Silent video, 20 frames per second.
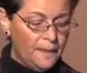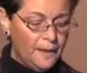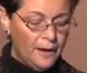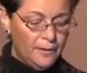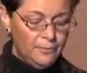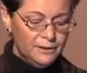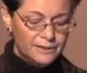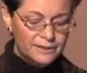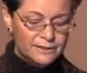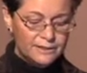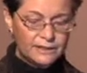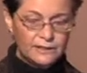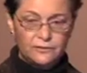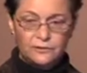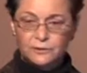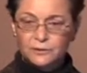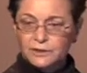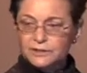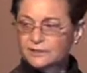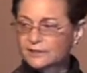I wanted to give
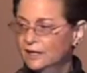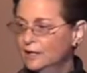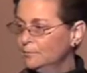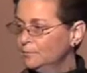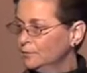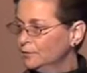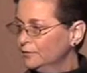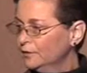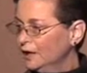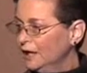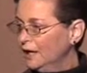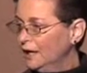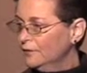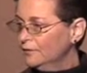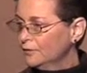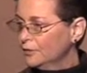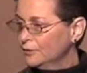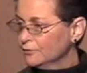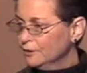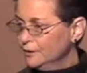you an example, if I
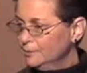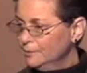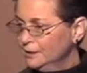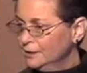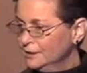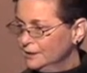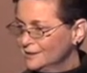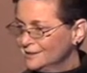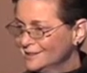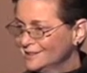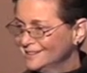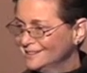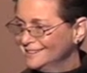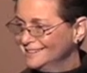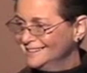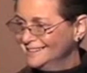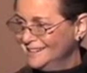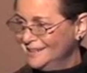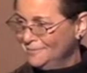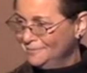have 3 minutes.
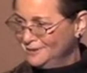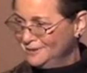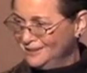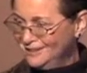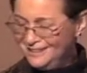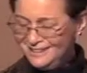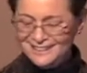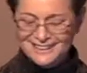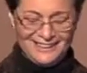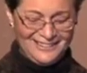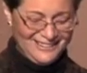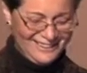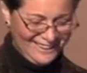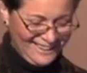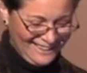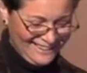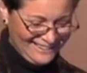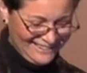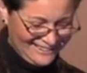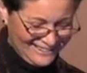I'm good?
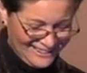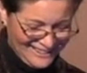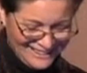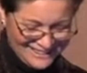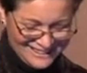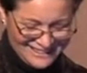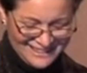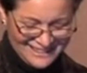Okay, great.